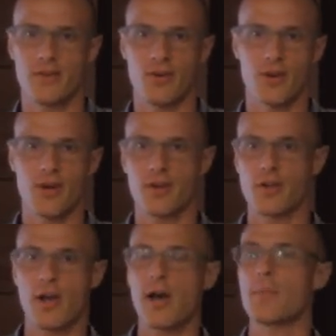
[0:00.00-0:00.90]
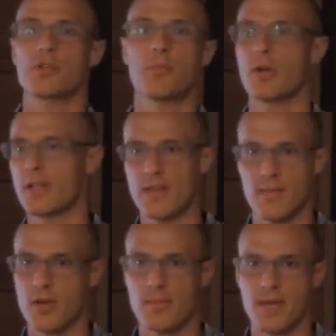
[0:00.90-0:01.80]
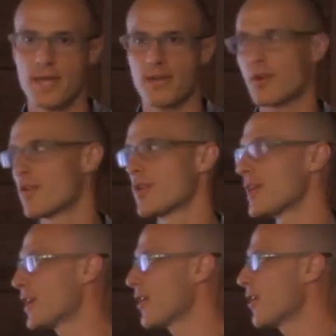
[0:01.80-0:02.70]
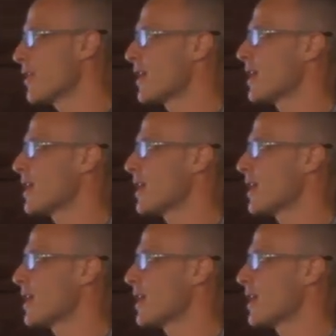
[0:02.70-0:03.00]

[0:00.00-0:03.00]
or how much money they might make, or their ego.